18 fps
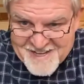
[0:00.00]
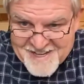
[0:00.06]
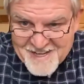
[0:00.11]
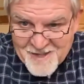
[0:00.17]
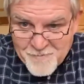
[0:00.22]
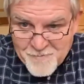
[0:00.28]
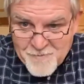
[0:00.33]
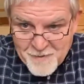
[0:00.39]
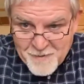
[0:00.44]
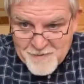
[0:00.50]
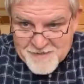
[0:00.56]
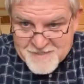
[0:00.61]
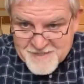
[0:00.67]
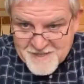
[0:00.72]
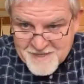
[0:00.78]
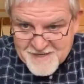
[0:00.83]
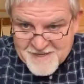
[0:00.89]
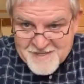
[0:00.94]
The promise
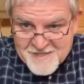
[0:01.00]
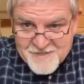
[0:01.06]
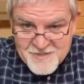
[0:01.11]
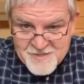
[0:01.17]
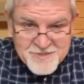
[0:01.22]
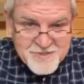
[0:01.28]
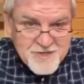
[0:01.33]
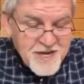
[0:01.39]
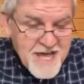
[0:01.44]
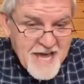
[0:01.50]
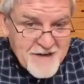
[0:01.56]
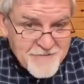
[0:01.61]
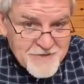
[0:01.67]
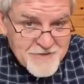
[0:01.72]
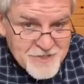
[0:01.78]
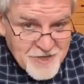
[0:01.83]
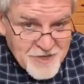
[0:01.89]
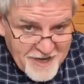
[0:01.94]
that she's going to have a
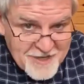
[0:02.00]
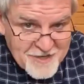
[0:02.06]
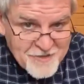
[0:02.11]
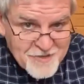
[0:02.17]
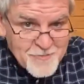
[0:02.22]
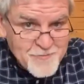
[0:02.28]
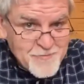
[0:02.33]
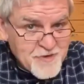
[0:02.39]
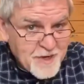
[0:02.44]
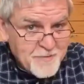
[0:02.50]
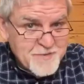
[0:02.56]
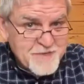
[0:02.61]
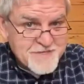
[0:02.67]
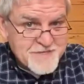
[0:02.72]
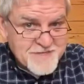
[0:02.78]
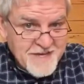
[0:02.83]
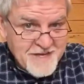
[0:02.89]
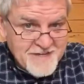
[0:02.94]
child, the
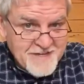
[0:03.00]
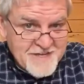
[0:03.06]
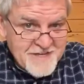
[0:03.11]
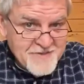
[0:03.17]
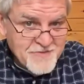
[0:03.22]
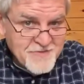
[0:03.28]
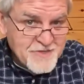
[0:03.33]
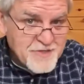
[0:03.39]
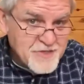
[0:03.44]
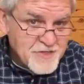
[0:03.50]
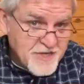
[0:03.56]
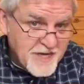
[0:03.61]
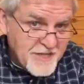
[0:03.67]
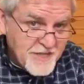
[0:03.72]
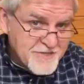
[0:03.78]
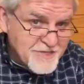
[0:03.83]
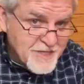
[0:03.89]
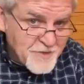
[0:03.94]
promise that this
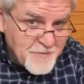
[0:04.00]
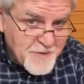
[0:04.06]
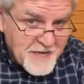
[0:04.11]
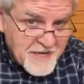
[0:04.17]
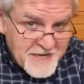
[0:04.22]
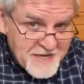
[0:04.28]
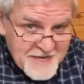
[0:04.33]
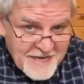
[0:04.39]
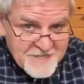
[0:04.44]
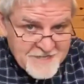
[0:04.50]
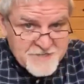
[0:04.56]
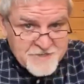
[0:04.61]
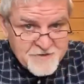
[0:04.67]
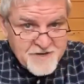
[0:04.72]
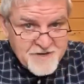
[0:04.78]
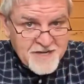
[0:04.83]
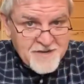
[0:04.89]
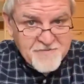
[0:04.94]
child is going to be a
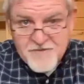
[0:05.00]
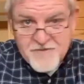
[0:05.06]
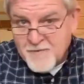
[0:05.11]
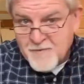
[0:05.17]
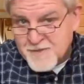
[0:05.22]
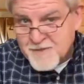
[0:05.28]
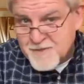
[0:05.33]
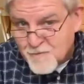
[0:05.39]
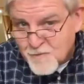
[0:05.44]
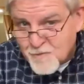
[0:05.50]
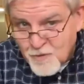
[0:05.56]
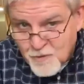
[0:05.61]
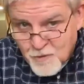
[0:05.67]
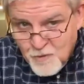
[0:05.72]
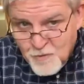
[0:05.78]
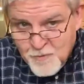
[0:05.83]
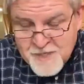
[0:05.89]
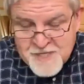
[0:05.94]
Nazarite from his
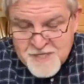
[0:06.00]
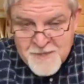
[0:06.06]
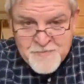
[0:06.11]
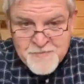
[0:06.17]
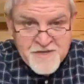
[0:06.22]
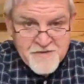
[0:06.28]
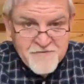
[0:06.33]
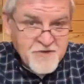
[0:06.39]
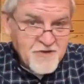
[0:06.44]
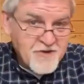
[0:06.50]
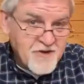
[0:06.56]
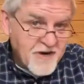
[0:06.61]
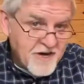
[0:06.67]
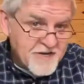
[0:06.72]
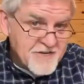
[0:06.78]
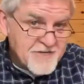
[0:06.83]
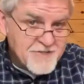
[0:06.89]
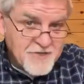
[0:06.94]
womb. If
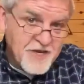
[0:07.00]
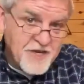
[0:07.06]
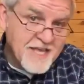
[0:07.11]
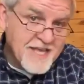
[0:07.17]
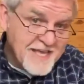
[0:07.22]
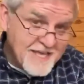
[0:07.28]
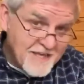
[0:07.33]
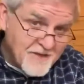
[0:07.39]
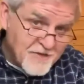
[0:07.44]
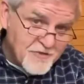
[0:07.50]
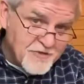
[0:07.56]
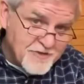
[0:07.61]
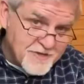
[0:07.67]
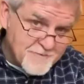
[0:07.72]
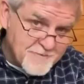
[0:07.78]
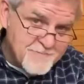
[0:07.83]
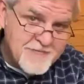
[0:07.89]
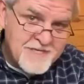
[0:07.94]
God is going to kill
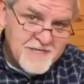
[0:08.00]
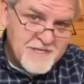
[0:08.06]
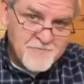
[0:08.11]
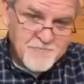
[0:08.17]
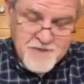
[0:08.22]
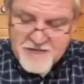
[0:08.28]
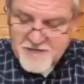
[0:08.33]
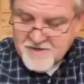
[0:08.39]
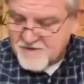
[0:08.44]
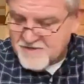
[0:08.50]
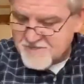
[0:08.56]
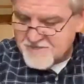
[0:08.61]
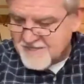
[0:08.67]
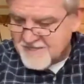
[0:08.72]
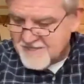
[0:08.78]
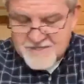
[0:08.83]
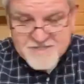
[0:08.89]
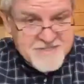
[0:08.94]
them because
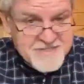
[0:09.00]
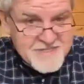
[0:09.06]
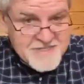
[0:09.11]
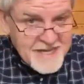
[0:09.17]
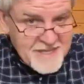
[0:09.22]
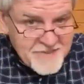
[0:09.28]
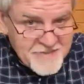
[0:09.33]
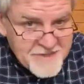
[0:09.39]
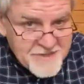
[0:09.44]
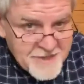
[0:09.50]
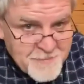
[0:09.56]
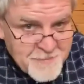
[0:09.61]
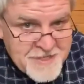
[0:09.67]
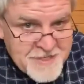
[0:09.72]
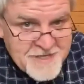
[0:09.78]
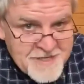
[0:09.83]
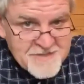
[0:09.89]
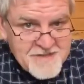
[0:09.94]
he's seen them,
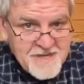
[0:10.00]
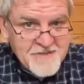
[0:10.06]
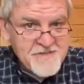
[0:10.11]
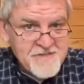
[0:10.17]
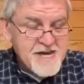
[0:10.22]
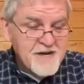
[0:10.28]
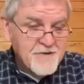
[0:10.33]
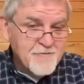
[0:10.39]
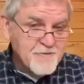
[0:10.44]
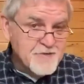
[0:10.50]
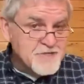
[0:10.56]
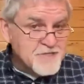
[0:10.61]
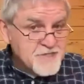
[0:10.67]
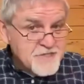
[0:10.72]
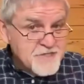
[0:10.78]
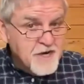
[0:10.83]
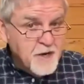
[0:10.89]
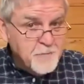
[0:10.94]
then that would
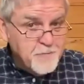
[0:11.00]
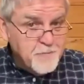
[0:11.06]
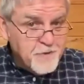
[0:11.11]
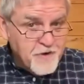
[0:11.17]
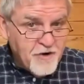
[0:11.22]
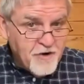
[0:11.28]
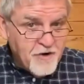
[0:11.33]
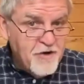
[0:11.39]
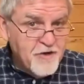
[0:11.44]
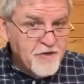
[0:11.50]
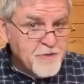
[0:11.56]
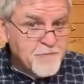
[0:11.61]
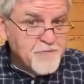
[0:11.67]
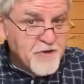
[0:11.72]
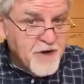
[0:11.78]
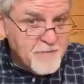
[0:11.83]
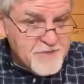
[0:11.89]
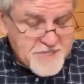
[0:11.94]
scupper all the
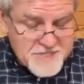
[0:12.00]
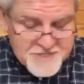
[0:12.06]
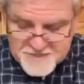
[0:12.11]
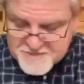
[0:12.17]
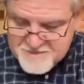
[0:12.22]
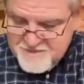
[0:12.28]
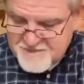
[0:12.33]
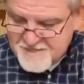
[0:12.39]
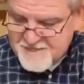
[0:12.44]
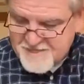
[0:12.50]
promises.